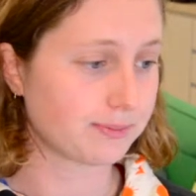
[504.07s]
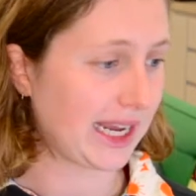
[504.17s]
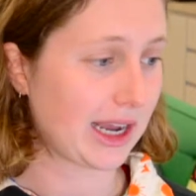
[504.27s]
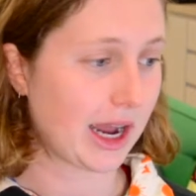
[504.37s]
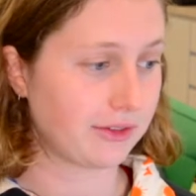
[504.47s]

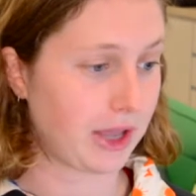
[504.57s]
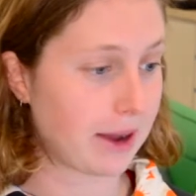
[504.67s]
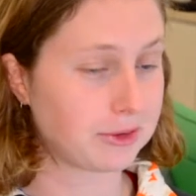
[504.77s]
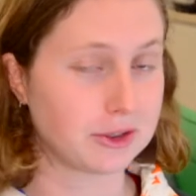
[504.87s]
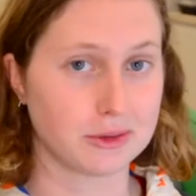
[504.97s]
It kind of
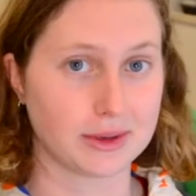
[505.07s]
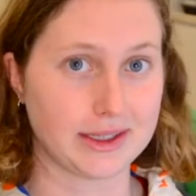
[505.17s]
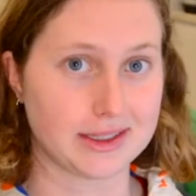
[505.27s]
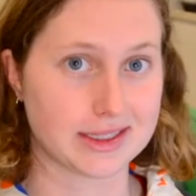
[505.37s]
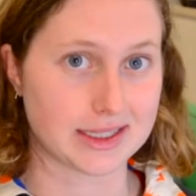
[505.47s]
captured the
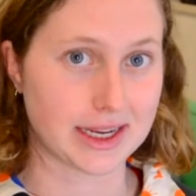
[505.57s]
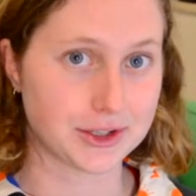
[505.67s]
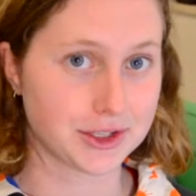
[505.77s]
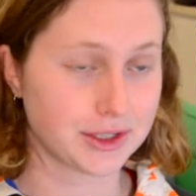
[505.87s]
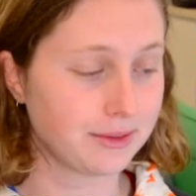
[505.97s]
reader's
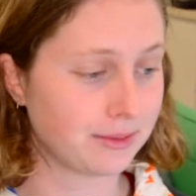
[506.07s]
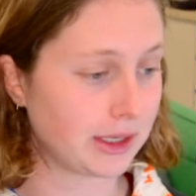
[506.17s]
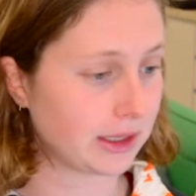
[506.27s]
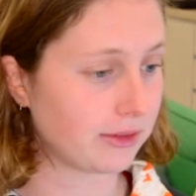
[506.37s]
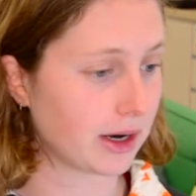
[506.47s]
attention
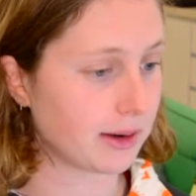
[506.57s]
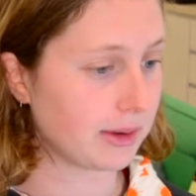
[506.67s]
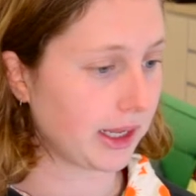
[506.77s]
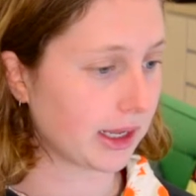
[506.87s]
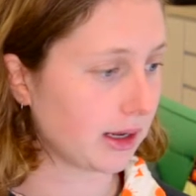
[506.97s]
in the very
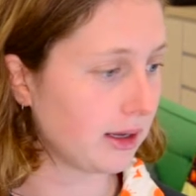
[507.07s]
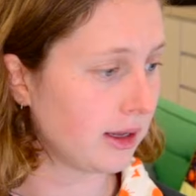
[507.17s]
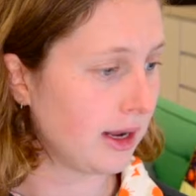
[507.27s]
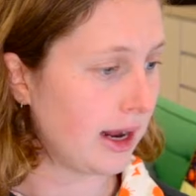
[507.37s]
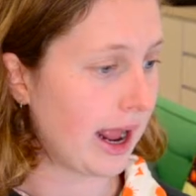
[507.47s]
beginning,
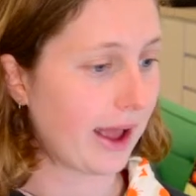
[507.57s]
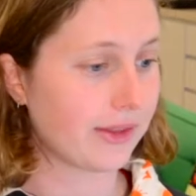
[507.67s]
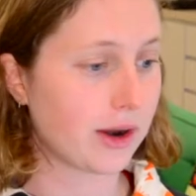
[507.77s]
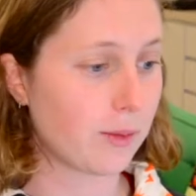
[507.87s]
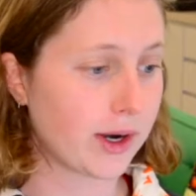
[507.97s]
and
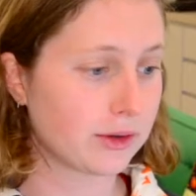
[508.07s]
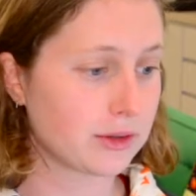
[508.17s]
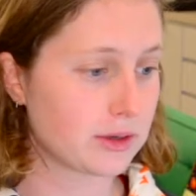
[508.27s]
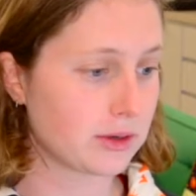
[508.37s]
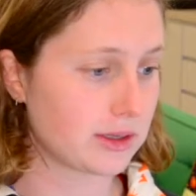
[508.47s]
then it went on
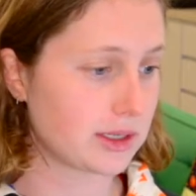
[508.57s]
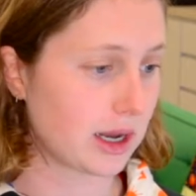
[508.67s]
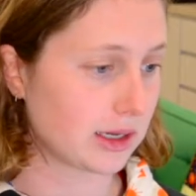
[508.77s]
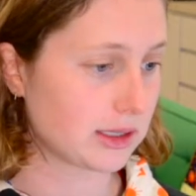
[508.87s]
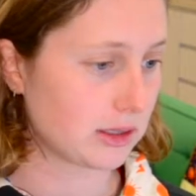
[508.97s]
to
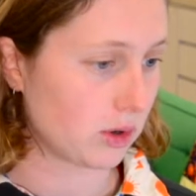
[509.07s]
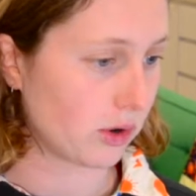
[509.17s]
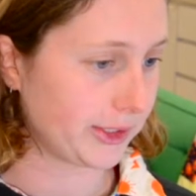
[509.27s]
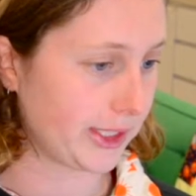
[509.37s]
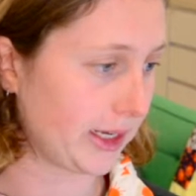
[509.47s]
discuss the
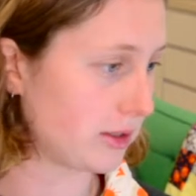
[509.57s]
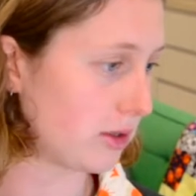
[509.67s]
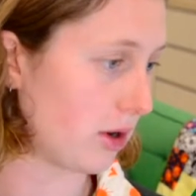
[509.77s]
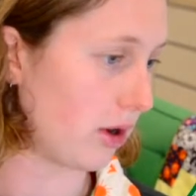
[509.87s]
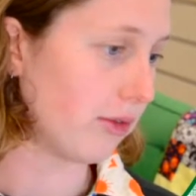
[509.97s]

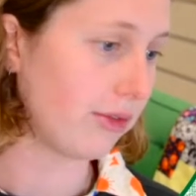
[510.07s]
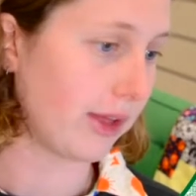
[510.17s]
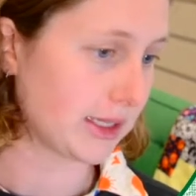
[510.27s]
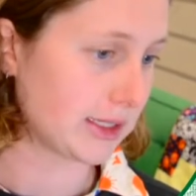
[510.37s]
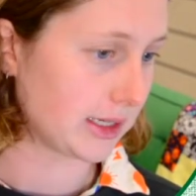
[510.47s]
context of
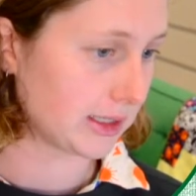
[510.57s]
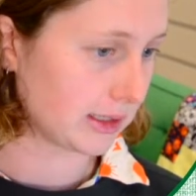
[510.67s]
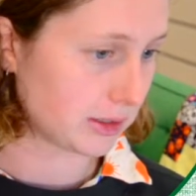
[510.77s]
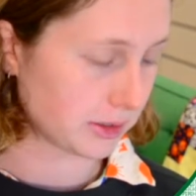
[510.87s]
that sentence.